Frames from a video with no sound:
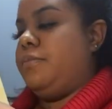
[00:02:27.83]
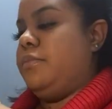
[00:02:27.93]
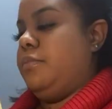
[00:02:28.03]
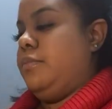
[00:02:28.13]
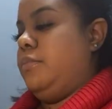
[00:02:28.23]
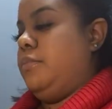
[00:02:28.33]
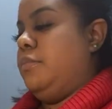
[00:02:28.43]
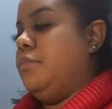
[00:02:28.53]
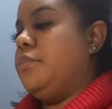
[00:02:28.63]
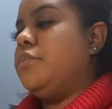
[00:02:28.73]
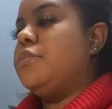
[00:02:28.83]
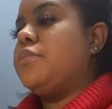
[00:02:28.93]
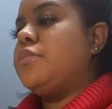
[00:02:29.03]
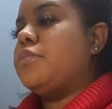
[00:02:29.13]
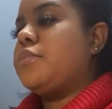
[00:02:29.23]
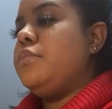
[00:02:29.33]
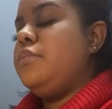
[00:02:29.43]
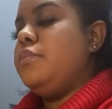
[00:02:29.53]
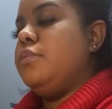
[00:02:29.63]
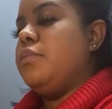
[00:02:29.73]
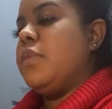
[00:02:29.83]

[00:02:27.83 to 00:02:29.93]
Nothing is said.